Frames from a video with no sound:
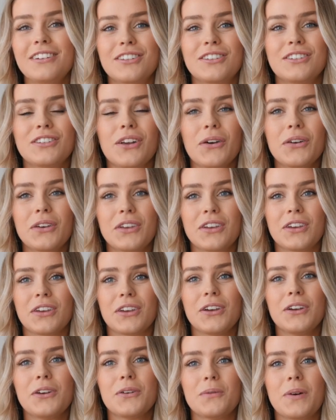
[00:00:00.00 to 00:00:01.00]
so
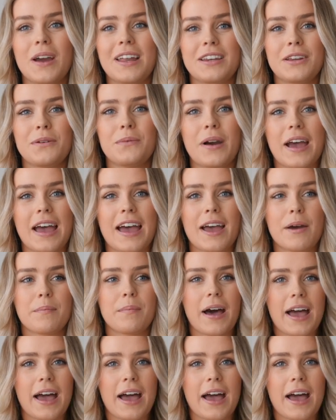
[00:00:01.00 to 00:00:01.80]
cute when you wear